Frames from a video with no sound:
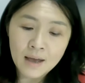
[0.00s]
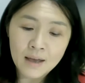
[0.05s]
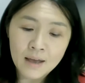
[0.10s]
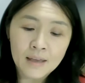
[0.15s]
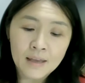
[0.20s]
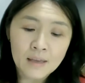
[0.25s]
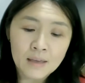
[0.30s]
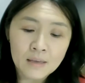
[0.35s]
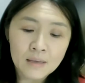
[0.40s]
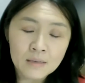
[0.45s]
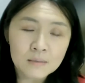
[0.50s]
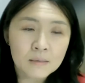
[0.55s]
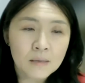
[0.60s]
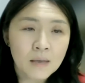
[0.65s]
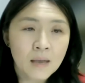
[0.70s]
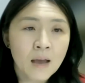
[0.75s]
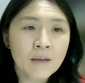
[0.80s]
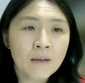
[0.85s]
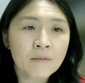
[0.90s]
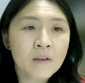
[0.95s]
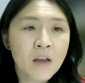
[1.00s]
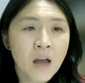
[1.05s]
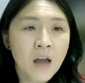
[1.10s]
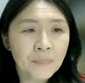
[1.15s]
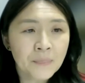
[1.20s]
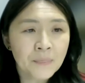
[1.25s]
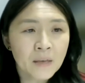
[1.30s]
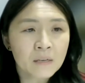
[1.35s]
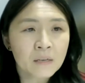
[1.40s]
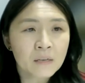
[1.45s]
is
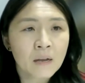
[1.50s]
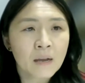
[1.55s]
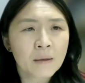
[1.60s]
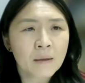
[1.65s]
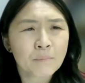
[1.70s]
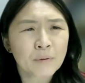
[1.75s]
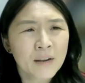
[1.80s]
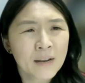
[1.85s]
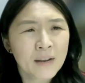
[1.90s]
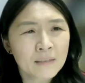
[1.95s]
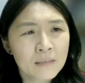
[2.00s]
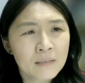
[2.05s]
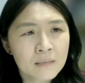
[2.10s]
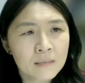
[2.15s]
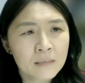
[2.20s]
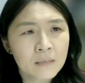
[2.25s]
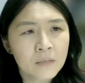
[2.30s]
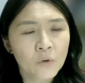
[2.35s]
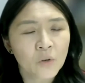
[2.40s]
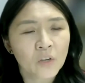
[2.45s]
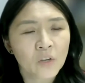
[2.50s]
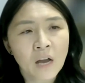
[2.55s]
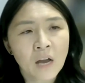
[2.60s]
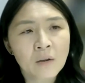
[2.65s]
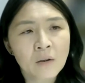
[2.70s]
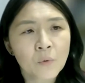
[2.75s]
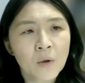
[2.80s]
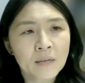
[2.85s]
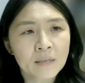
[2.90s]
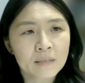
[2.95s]
not that a pregnancy or an
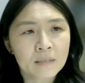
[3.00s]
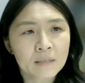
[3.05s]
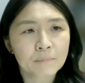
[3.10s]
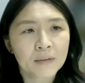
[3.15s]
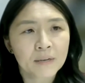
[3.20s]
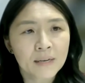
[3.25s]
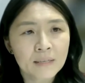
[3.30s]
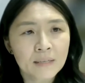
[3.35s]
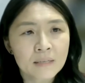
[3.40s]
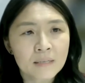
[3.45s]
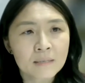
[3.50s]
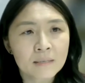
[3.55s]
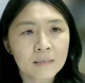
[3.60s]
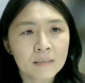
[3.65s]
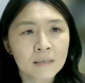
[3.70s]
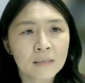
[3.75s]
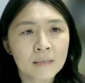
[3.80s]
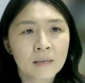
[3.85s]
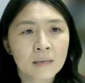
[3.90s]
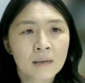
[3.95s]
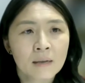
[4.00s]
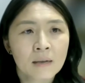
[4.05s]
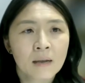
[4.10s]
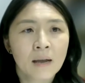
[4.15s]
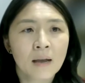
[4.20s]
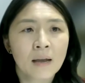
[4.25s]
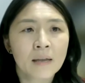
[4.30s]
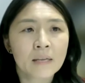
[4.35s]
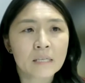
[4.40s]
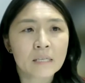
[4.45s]
unwanted pregnancy
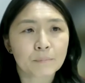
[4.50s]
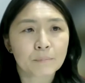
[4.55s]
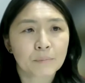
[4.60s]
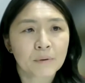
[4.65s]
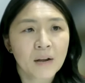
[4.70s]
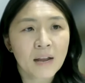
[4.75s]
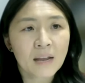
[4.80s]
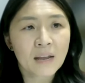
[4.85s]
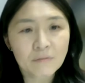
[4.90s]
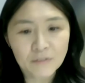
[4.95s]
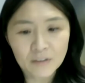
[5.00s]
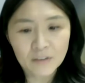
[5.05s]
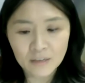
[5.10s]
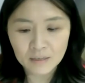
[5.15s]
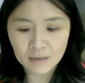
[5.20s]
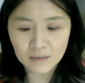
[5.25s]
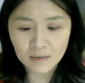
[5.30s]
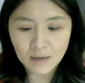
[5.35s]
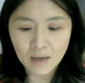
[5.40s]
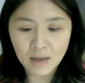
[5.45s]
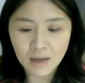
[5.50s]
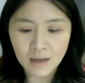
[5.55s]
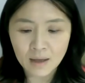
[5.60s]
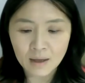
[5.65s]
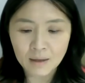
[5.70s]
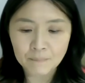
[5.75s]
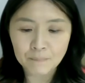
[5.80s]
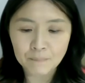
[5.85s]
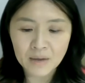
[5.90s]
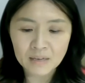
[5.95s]
is private,
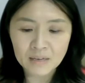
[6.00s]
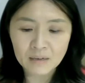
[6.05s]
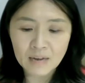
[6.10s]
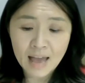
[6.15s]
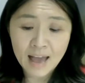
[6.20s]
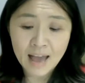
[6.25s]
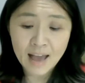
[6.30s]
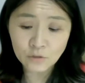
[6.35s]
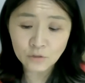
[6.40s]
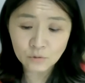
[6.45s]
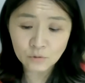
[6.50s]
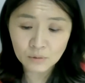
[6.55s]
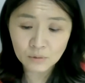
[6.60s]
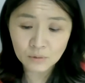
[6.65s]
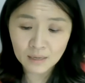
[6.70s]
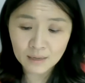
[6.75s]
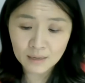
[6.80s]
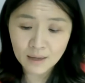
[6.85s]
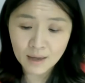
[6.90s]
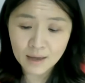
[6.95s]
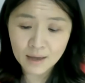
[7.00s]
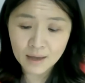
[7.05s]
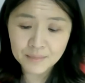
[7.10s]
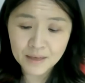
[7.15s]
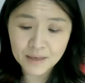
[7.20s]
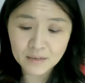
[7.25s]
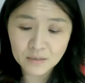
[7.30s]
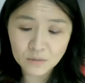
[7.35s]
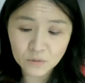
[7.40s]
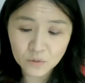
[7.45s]
but actually
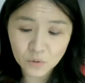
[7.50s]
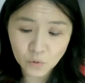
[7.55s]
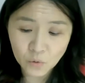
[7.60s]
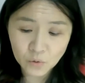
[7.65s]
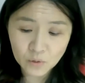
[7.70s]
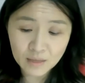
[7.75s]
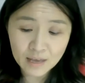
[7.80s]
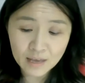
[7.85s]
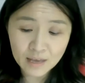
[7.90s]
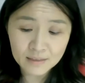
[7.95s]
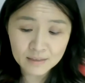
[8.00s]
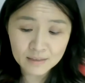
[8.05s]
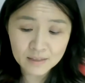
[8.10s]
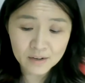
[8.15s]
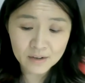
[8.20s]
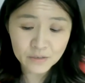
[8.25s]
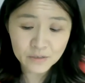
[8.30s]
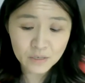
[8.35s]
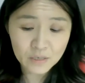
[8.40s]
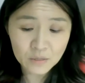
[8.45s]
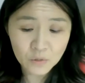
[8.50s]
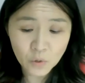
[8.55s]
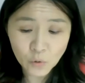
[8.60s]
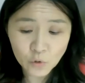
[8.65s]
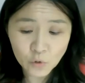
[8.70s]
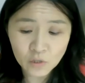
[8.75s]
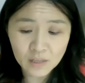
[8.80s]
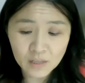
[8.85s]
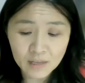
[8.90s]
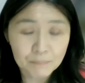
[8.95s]
that there's a
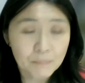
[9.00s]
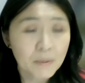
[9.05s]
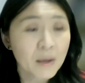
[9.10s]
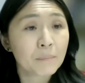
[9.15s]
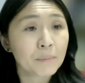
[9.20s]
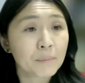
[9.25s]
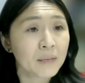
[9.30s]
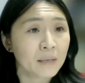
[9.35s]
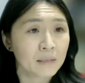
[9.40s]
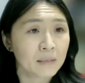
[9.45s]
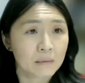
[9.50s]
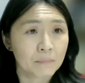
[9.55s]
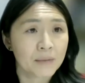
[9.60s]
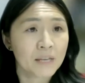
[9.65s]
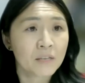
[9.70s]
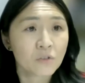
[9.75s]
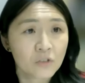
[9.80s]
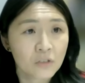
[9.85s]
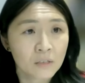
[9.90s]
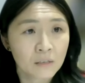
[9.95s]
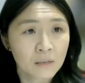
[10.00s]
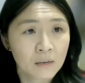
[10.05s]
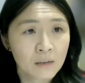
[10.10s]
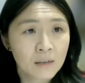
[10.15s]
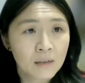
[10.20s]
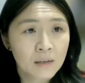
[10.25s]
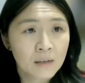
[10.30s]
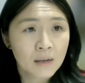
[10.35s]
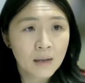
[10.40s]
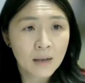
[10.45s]
social and public dimension
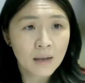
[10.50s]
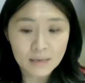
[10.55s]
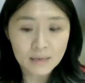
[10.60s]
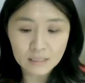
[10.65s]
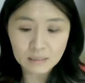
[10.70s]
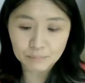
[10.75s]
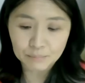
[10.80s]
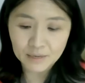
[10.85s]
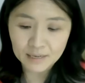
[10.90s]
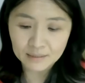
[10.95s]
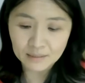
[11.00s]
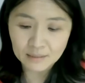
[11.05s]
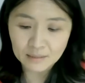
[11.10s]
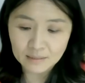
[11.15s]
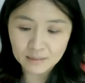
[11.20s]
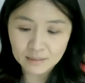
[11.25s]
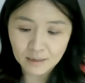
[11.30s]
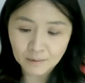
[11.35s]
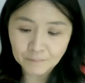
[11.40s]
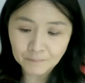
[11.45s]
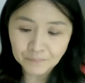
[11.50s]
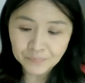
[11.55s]
to pregnancy.